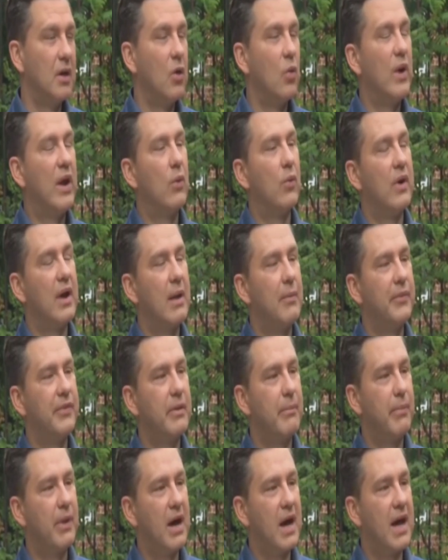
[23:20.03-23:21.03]
We were able
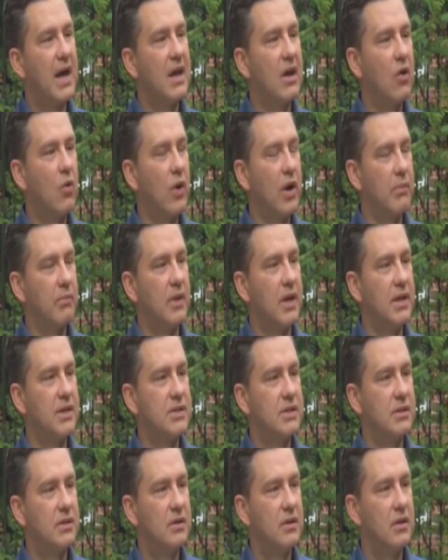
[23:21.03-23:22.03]
to buy
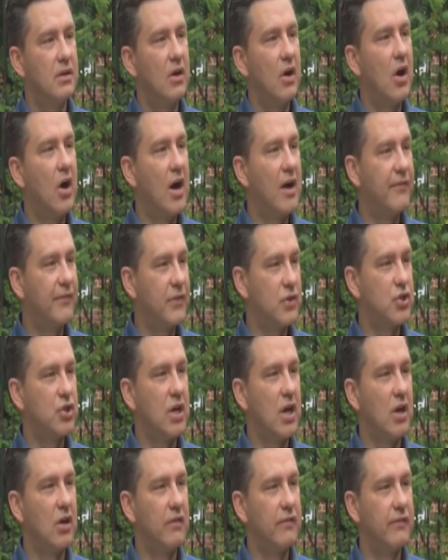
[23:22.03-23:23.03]
equipment off the
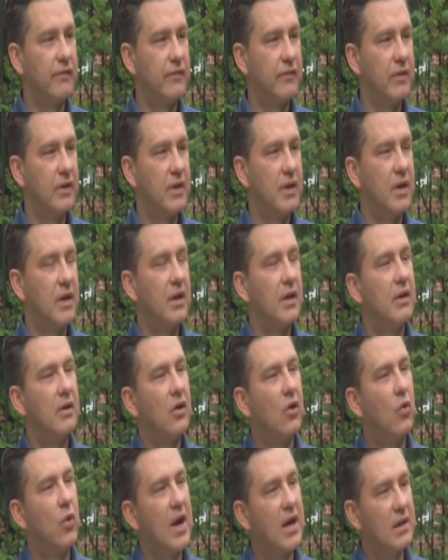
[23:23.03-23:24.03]
shelf,
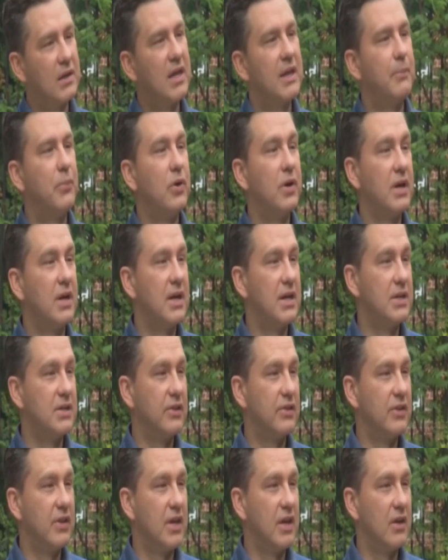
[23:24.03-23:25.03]
quickly put it
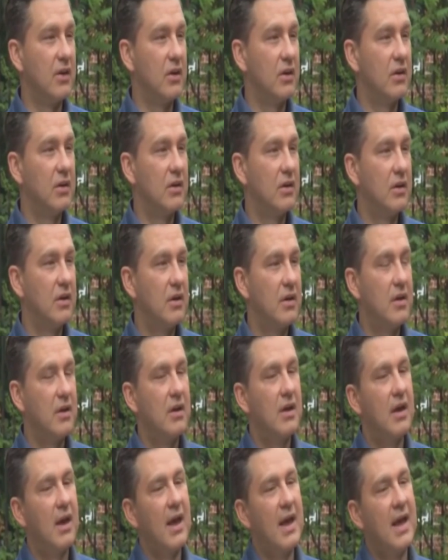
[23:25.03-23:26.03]
into theater,
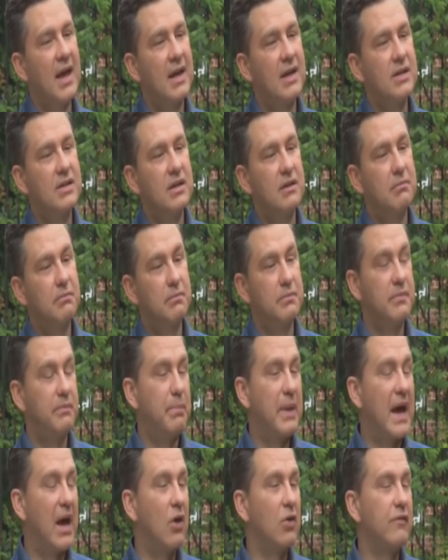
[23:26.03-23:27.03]
and
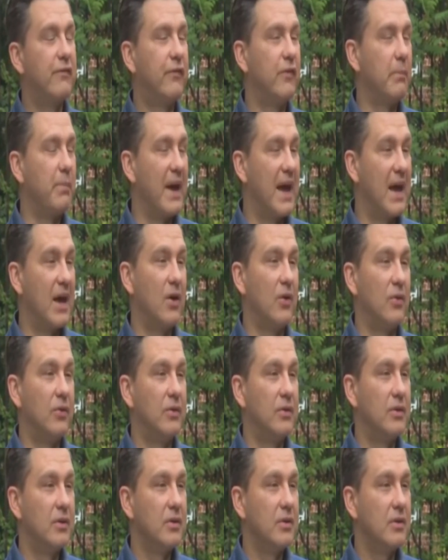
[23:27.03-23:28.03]
pound for
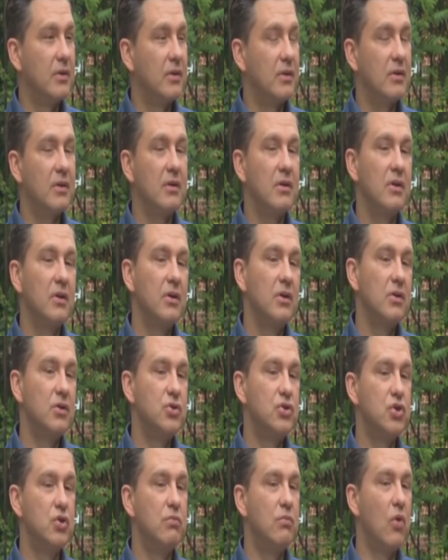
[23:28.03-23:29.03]
pound,
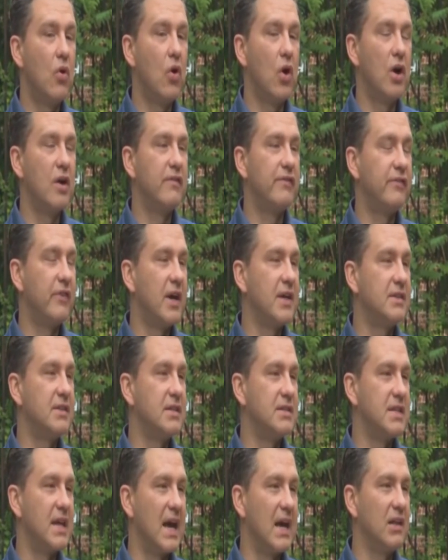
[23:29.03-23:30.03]
do more to fight
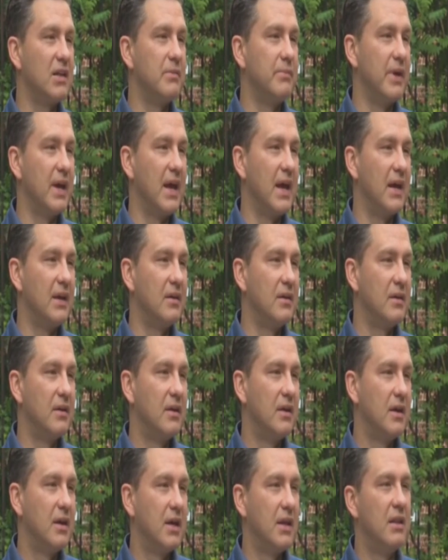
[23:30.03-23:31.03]
the Taliban
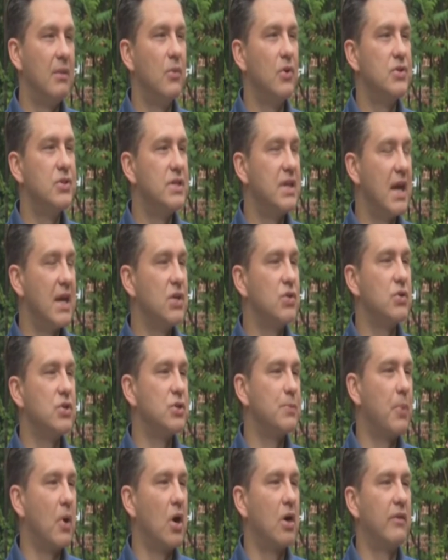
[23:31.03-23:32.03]
in the most
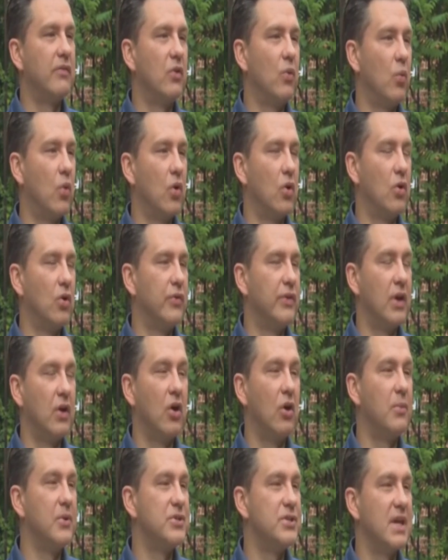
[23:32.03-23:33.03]
dangerous part of the world than
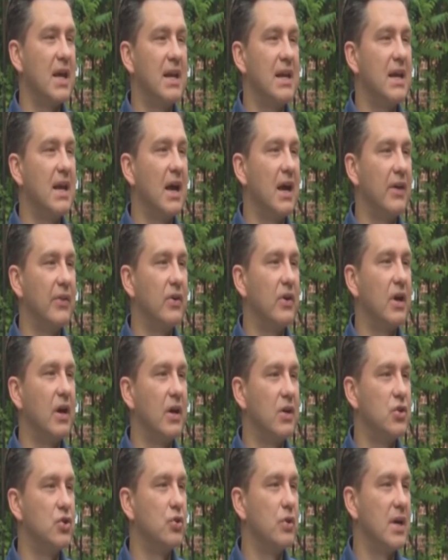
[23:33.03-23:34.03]
almost any other
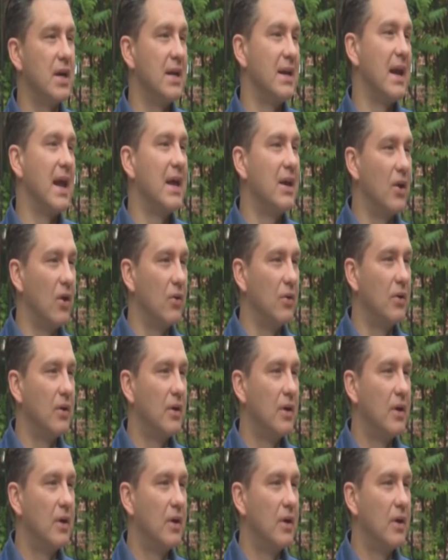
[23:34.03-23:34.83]
country in NATO.